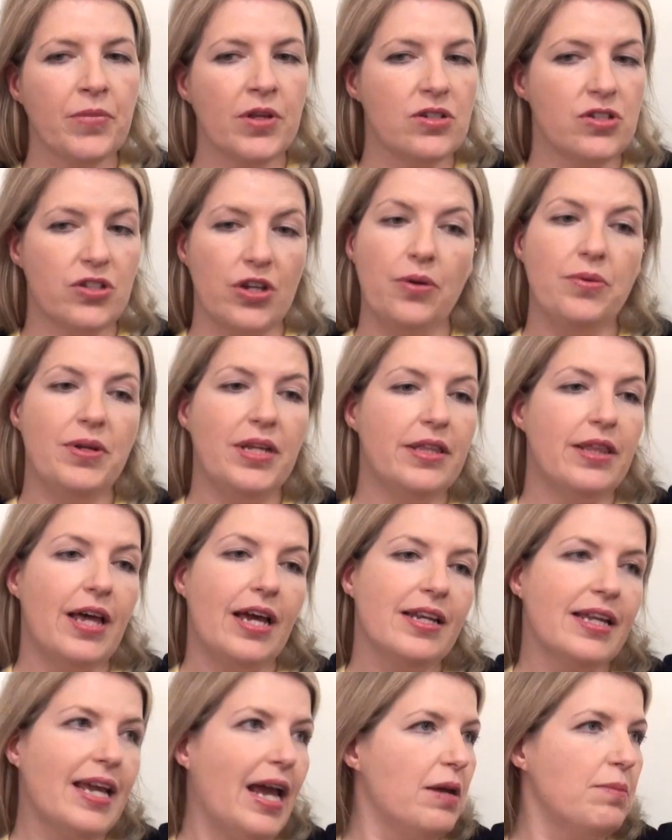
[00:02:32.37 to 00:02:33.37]
Sony
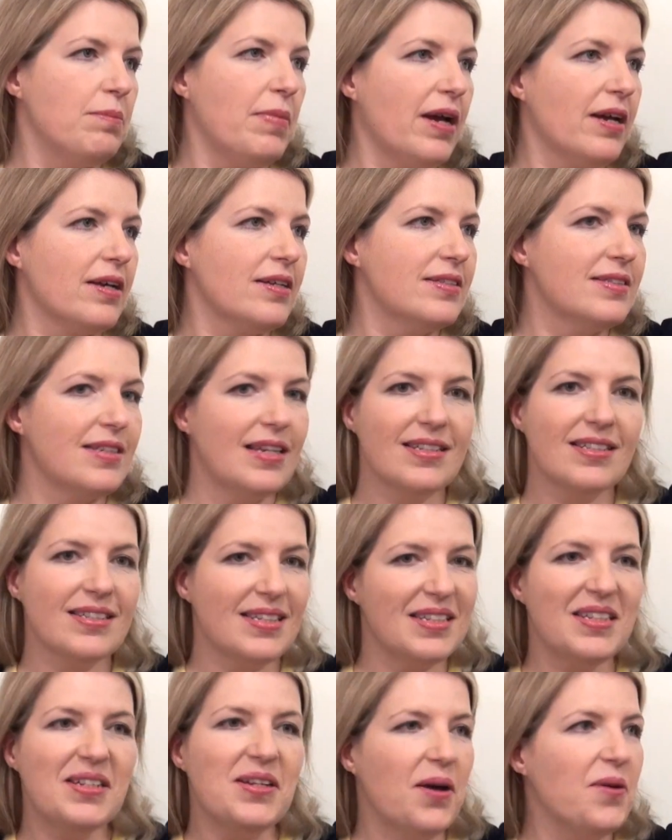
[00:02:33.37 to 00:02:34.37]
then came back and said,
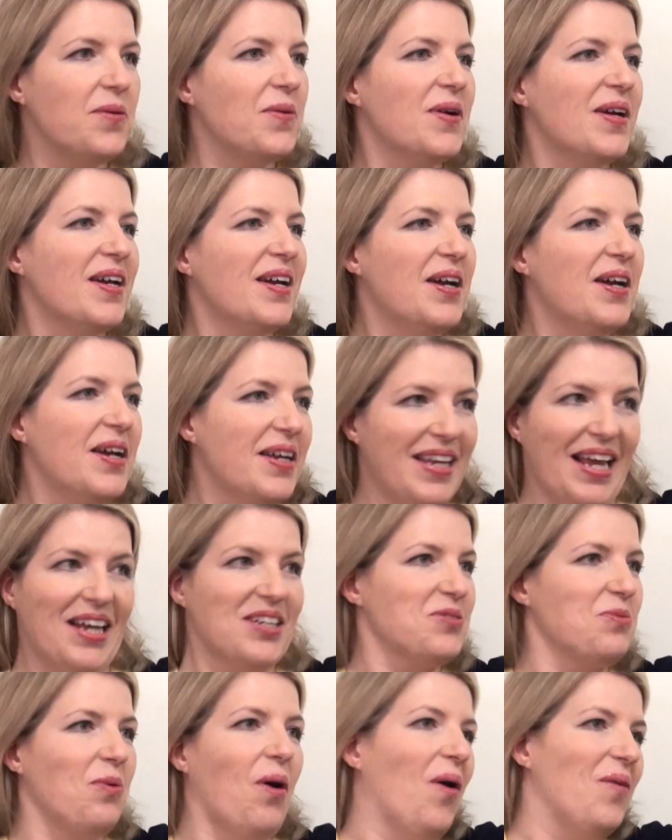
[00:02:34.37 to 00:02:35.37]
you know,
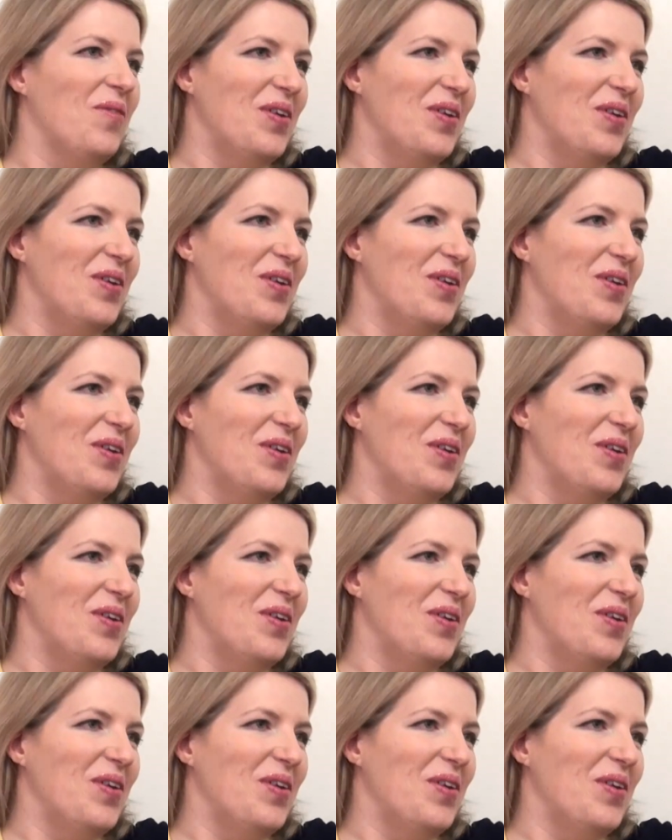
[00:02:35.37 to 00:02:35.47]
guess what?